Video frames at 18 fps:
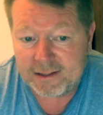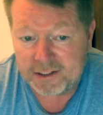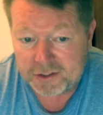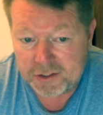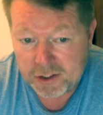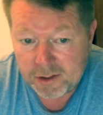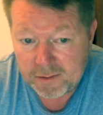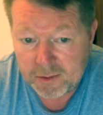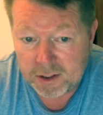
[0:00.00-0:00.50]
the
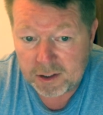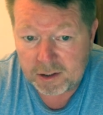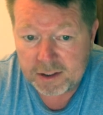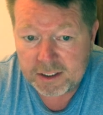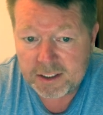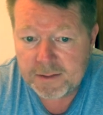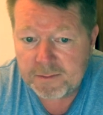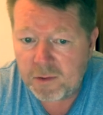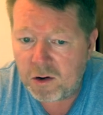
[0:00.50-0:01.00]
terminal
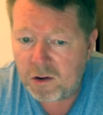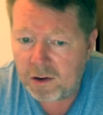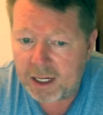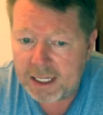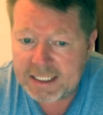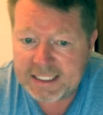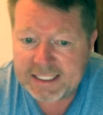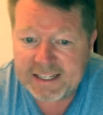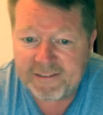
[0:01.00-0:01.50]
is more or
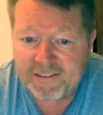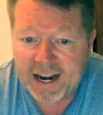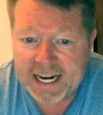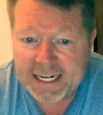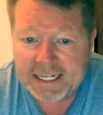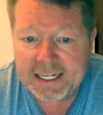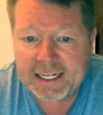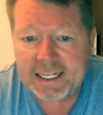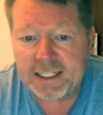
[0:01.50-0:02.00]
less
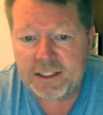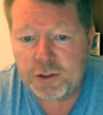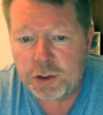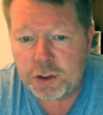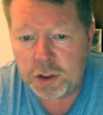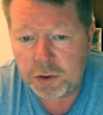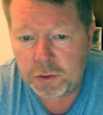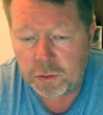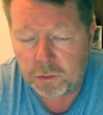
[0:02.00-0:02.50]
divided in
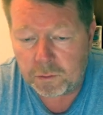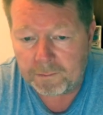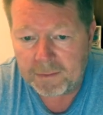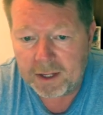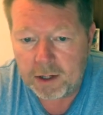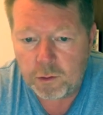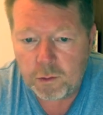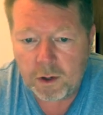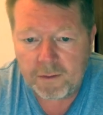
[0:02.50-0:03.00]
2.
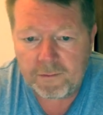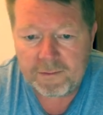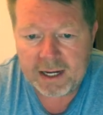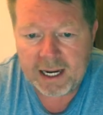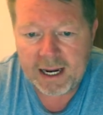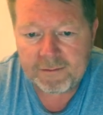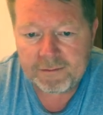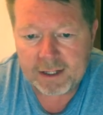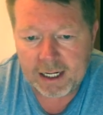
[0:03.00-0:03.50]
We
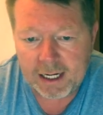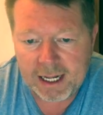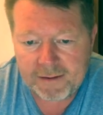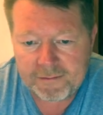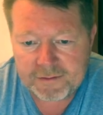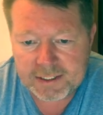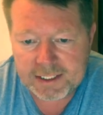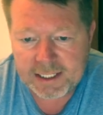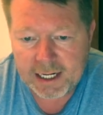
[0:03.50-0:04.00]
have the
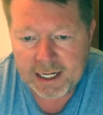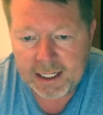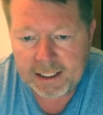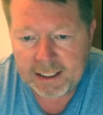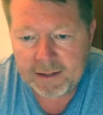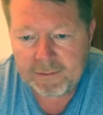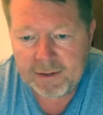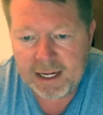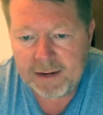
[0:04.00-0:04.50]
left side
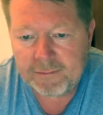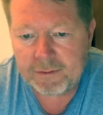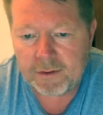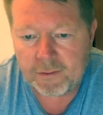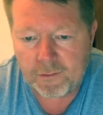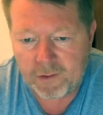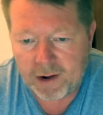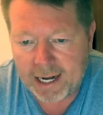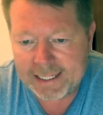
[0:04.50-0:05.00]
and we have the
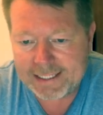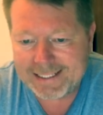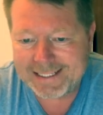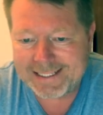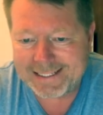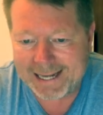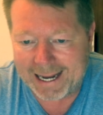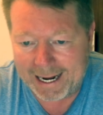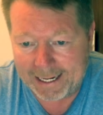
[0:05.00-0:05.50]
right
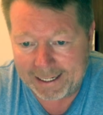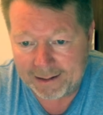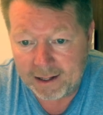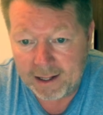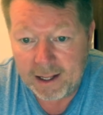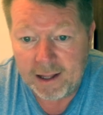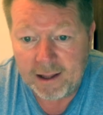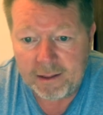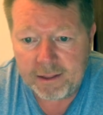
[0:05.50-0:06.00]
side.
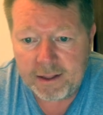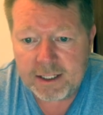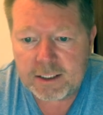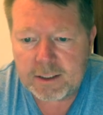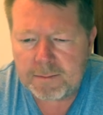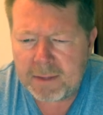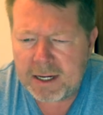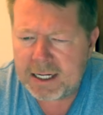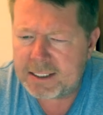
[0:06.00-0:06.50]

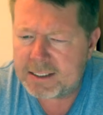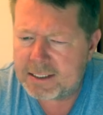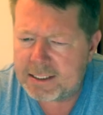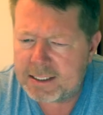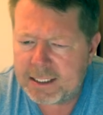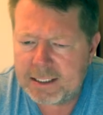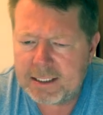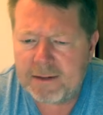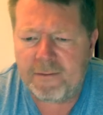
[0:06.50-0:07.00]
This makes
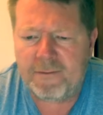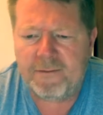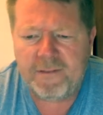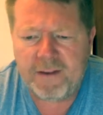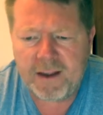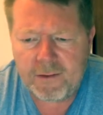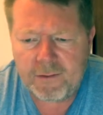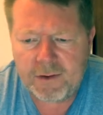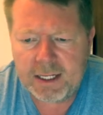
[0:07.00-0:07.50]
it
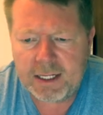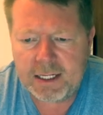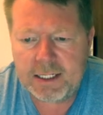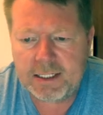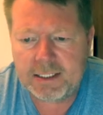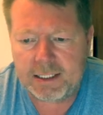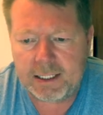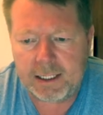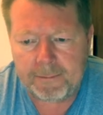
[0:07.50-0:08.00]
very
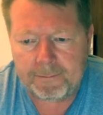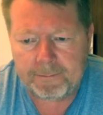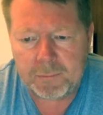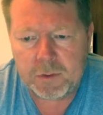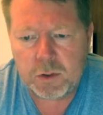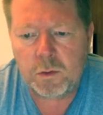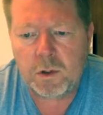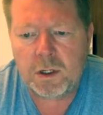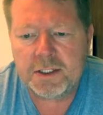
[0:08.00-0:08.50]
easy
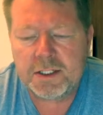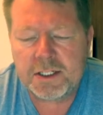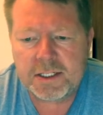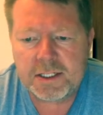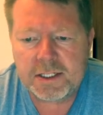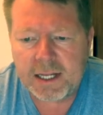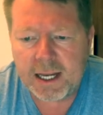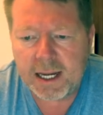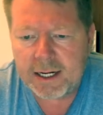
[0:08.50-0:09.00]
to
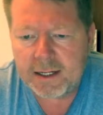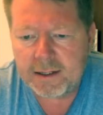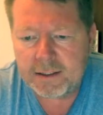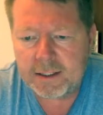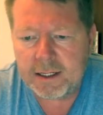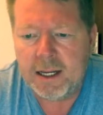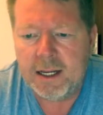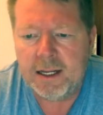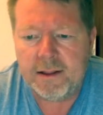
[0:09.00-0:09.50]

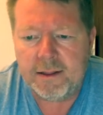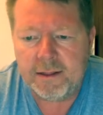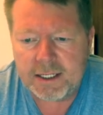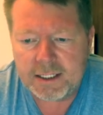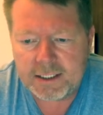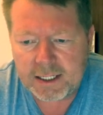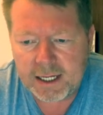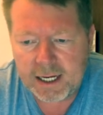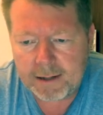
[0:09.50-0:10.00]
understand
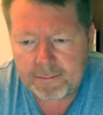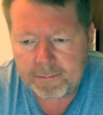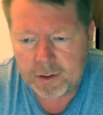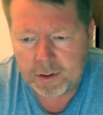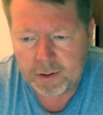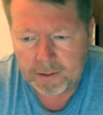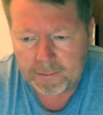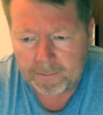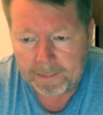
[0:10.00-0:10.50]
this
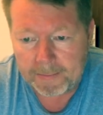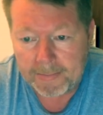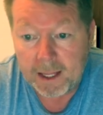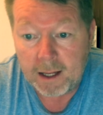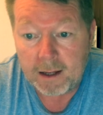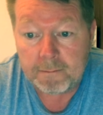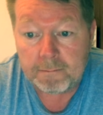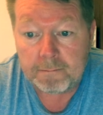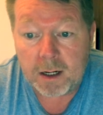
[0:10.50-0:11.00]
airport.
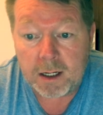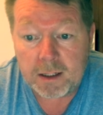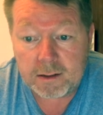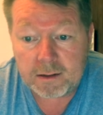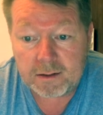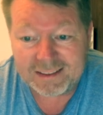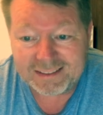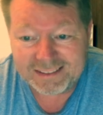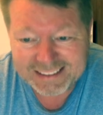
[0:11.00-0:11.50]
But
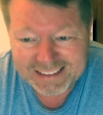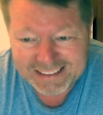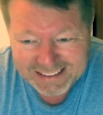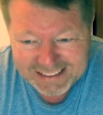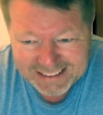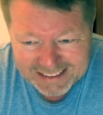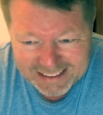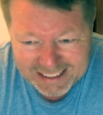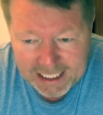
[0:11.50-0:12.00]

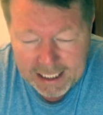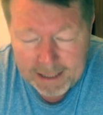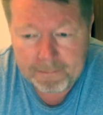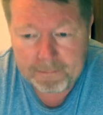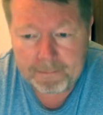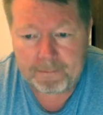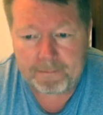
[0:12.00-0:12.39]
keep